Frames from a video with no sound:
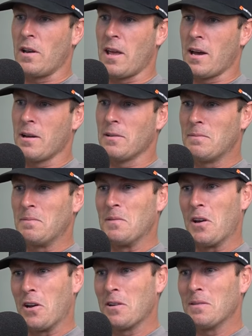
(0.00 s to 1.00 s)
now,
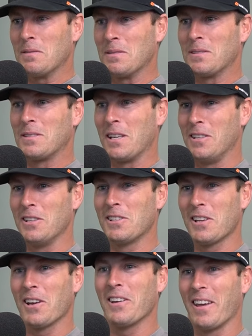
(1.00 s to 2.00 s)
no. 10 years
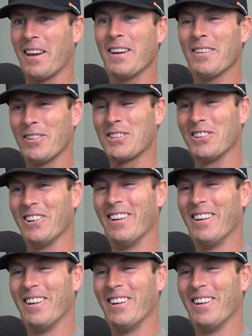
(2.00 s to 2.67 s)
ago, yeah, for sure.